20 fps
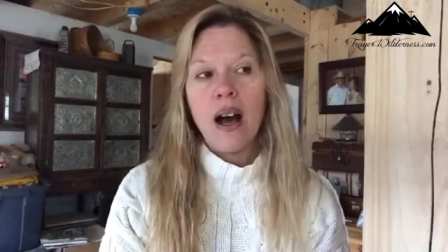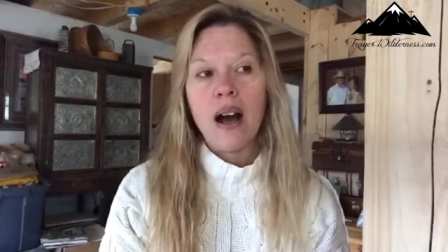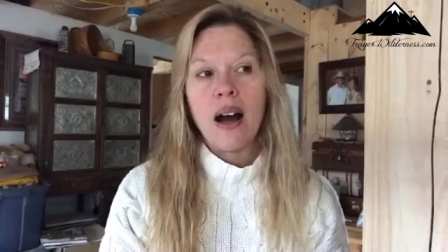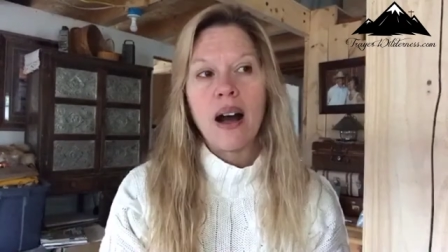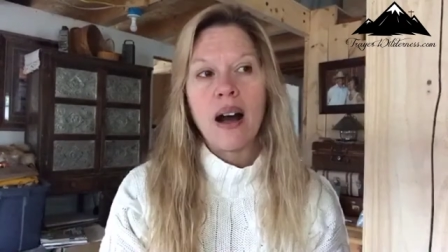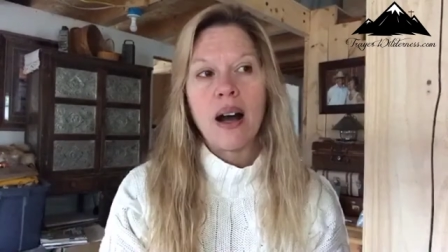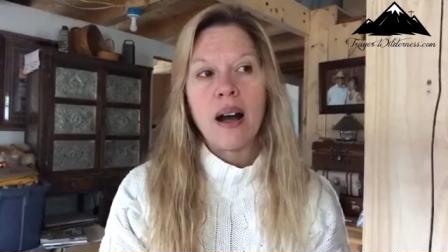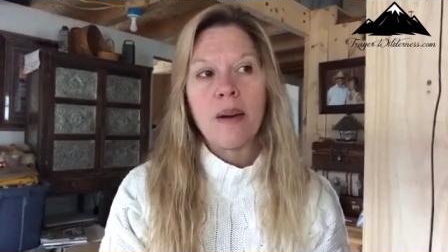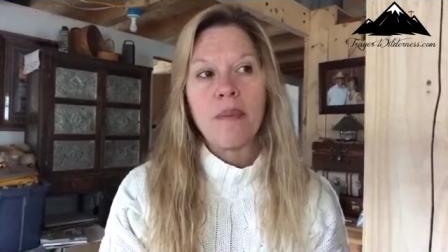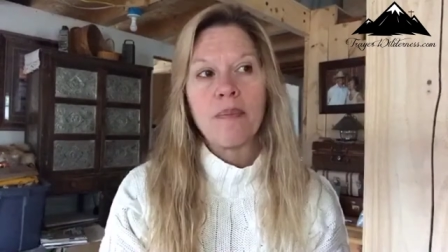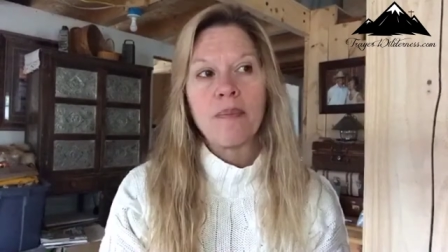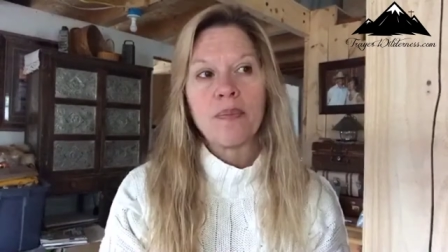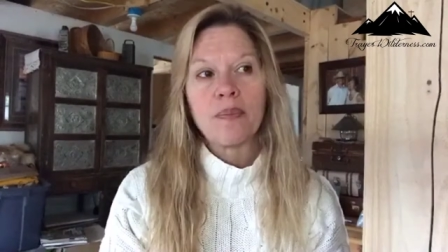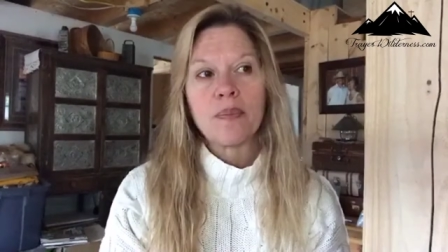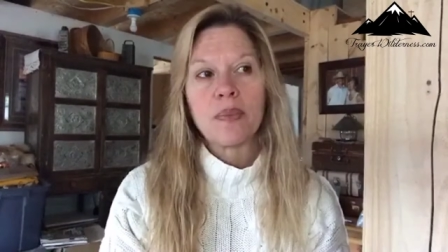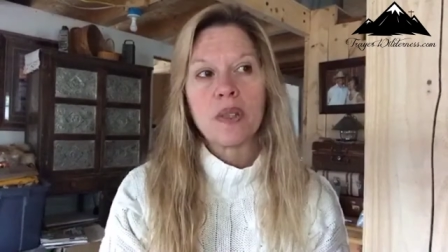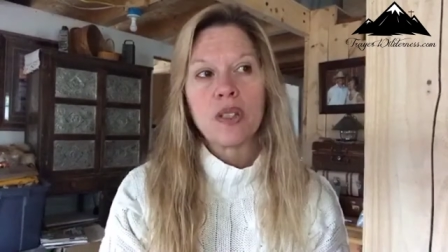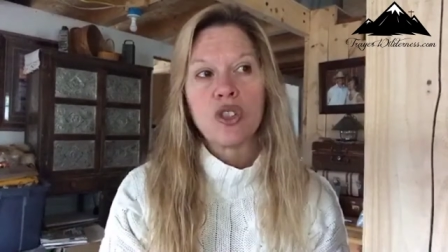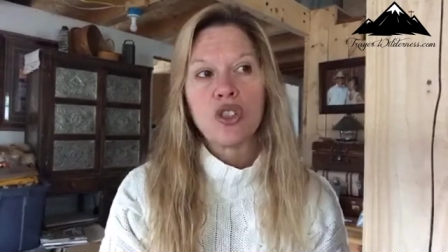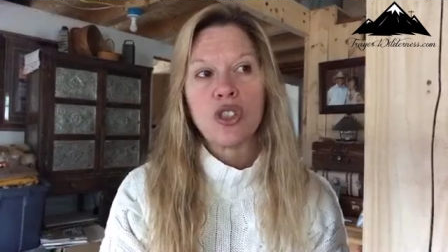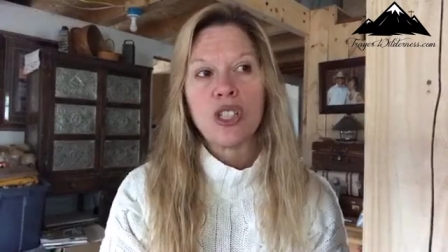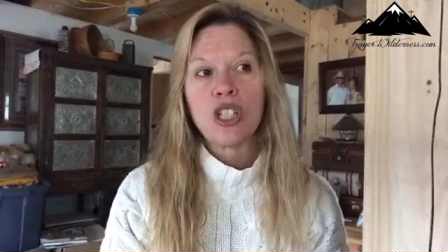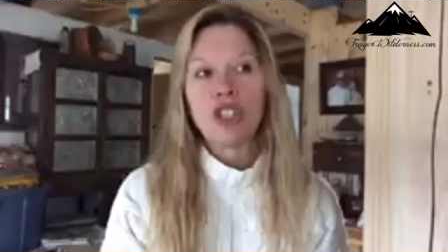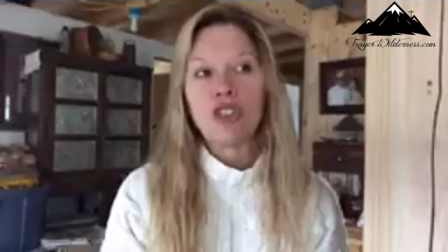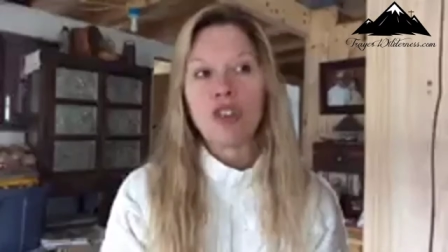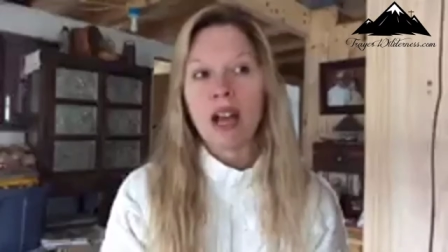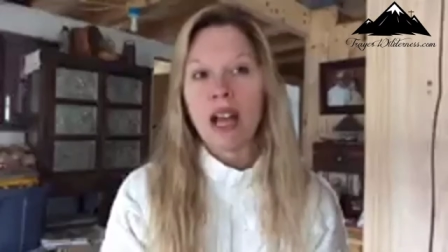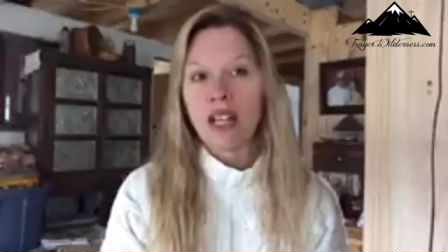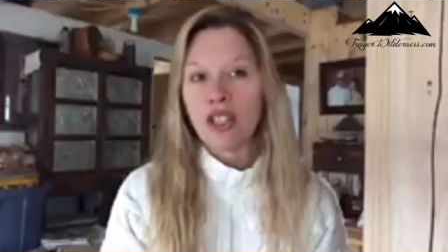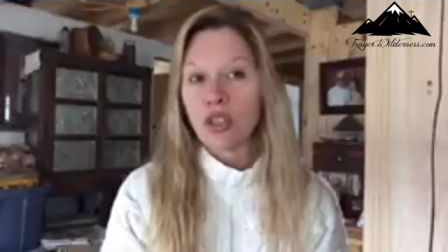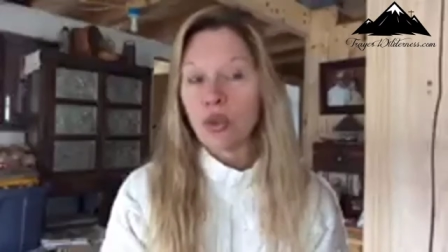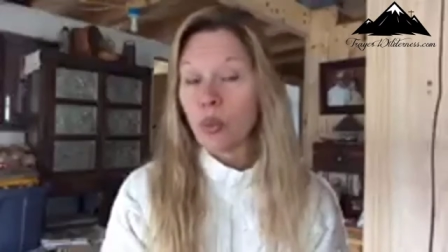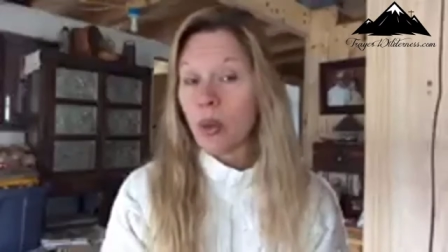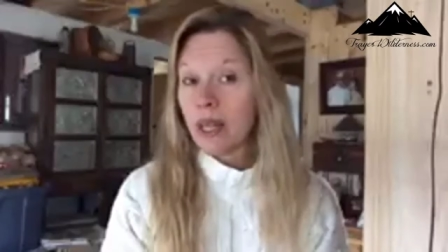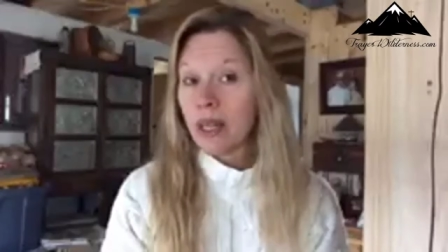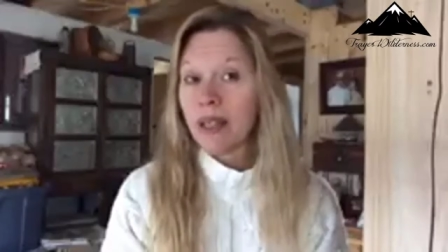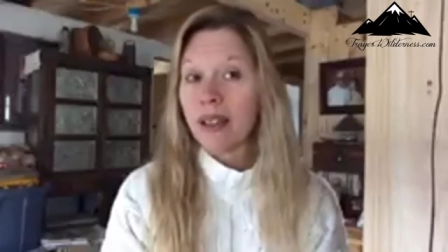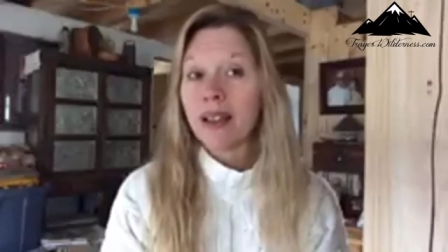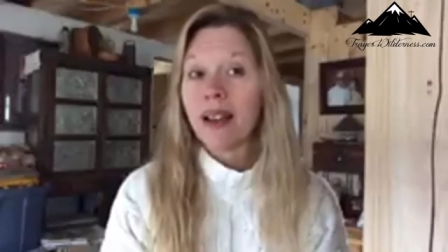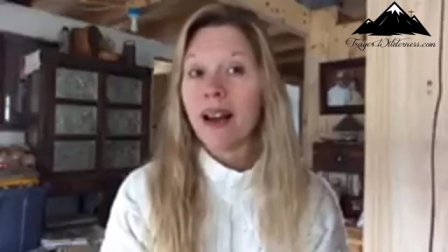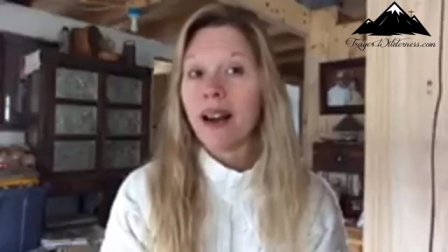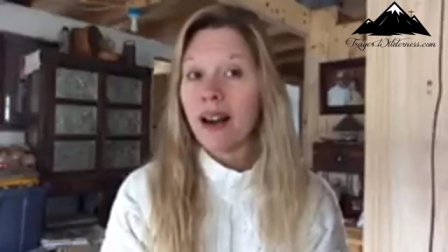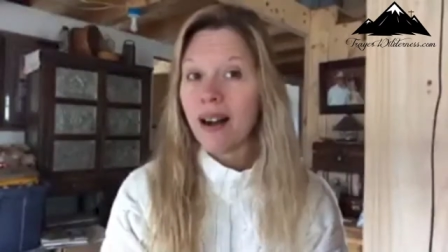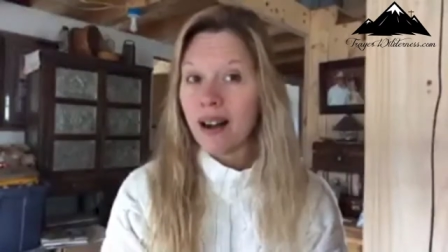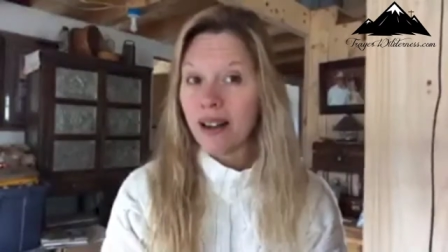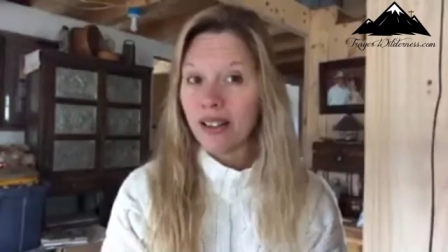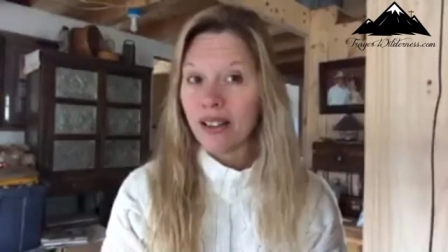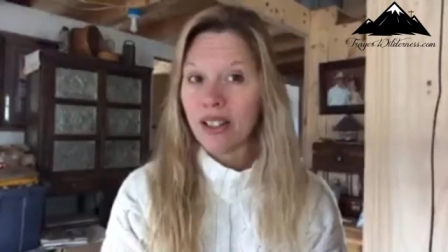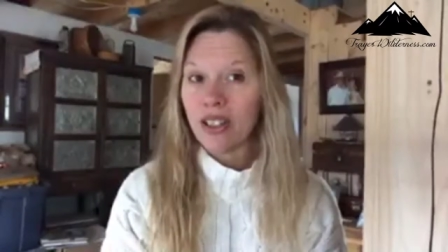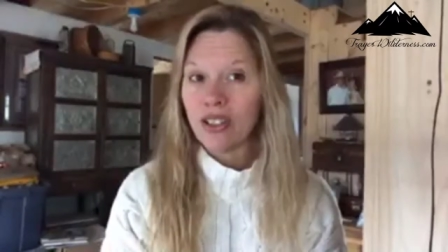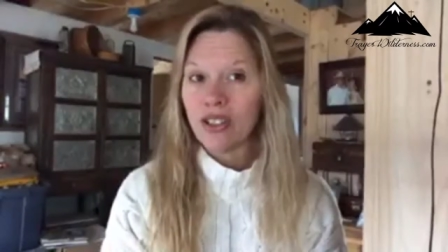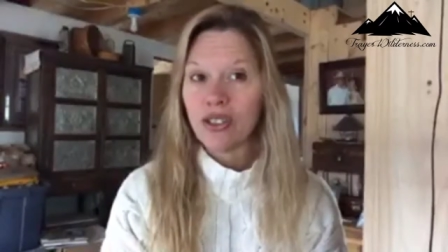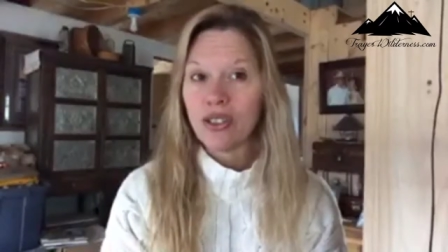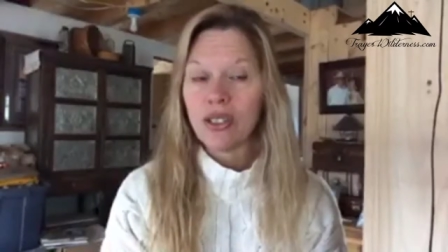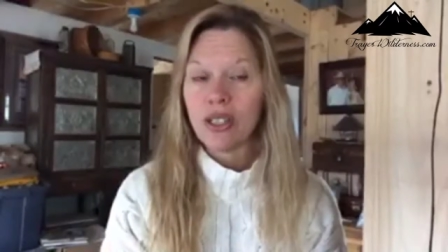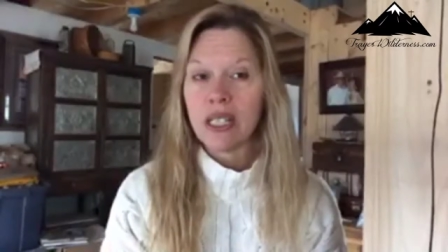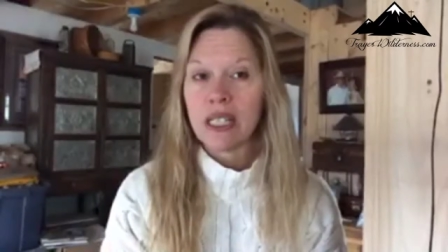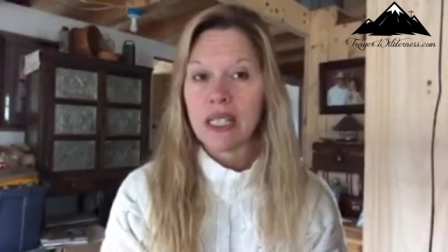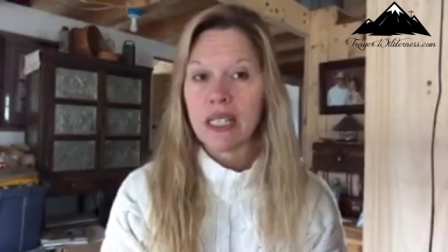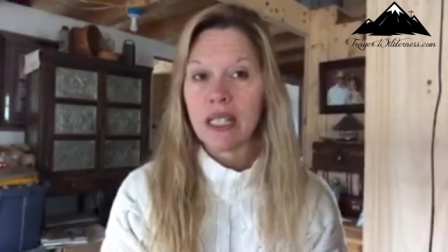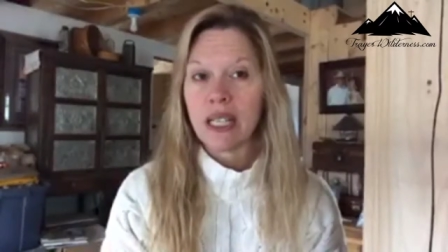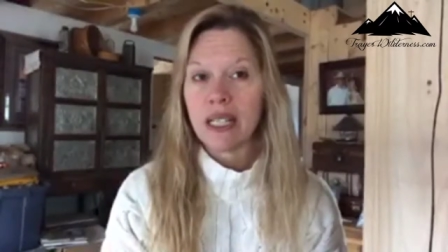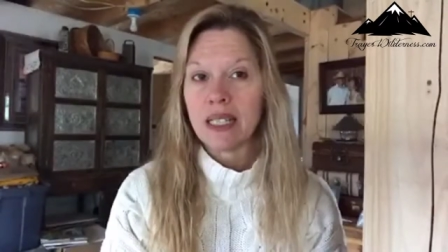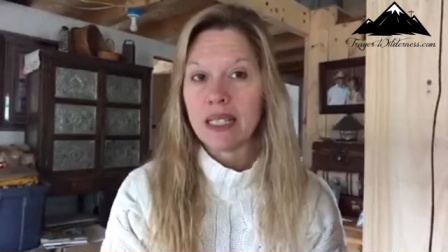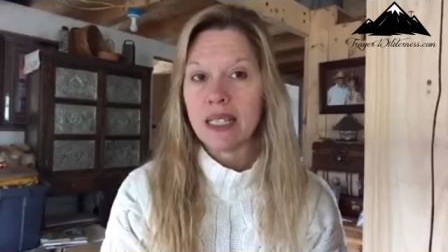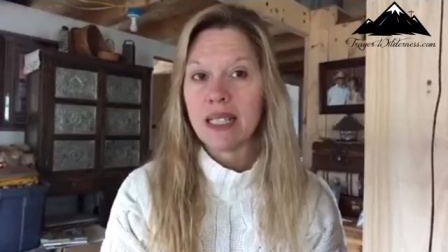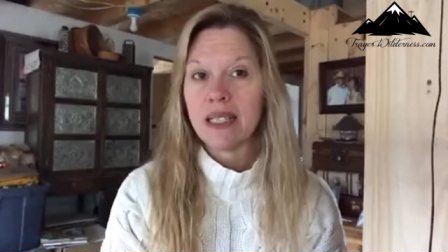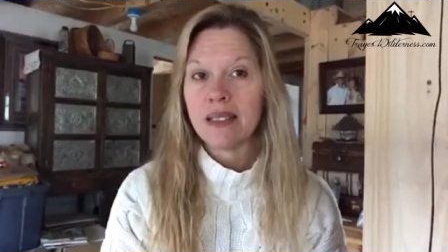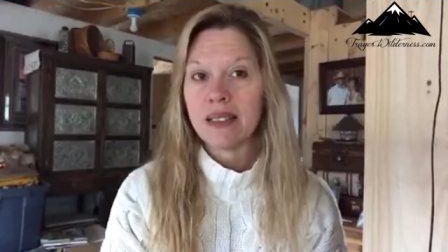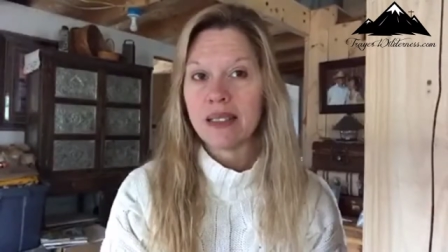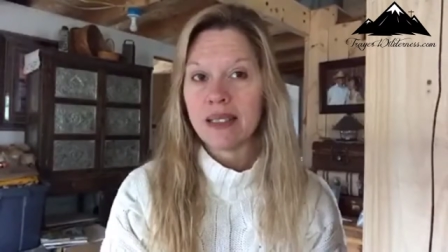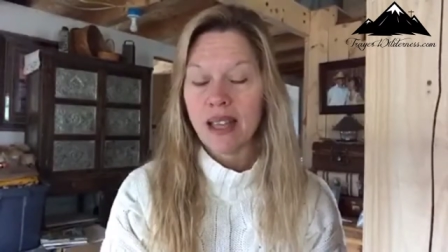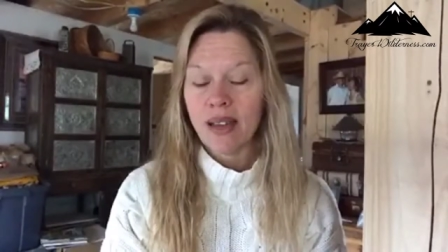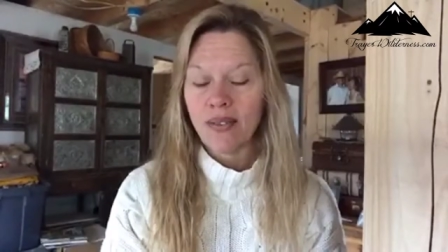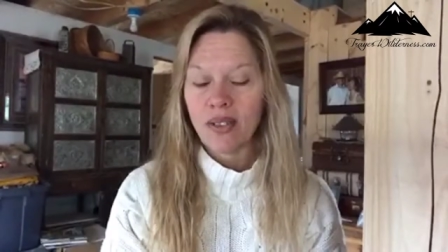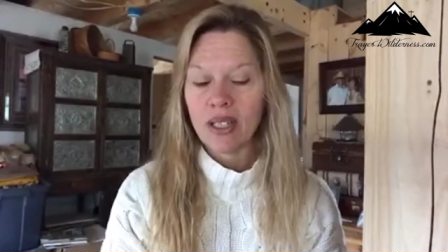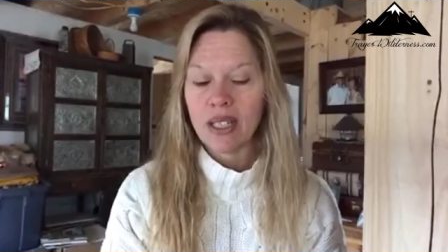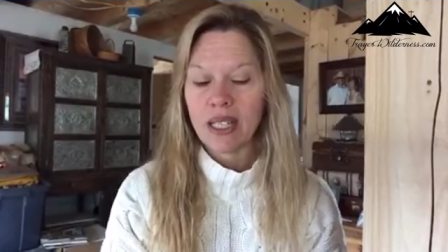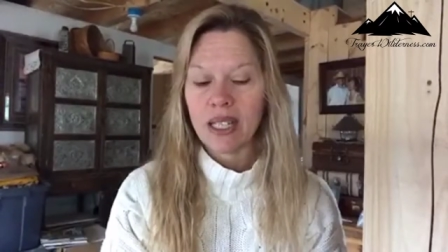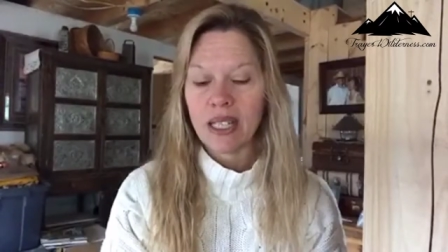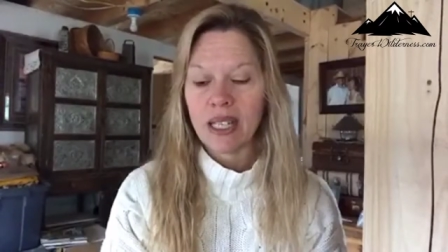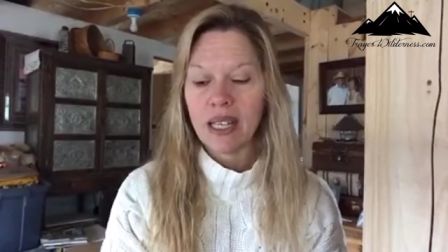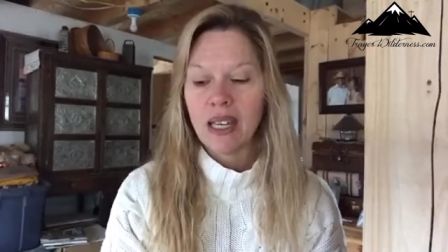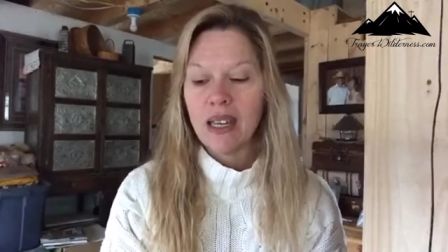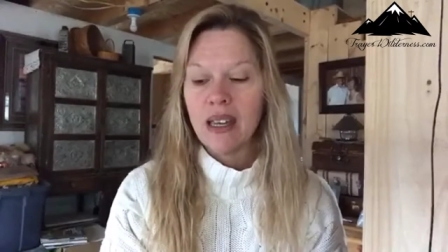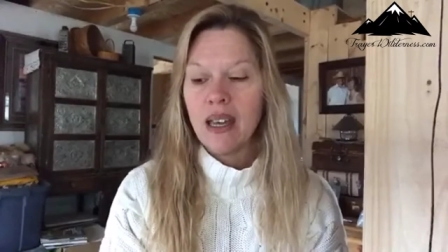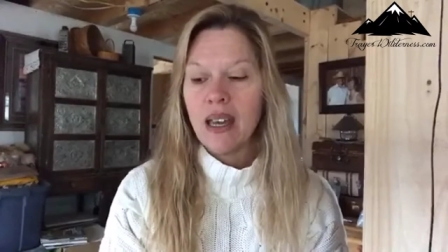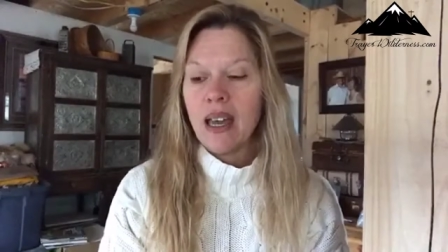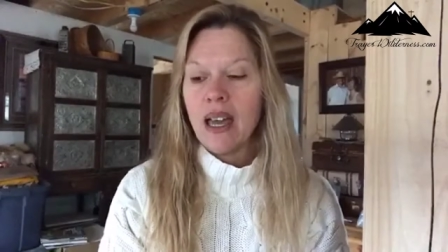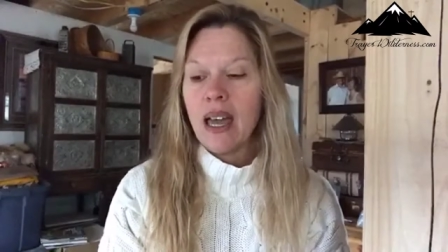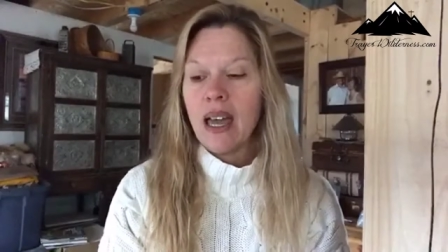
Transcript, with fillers: Um, she graduated college in 1970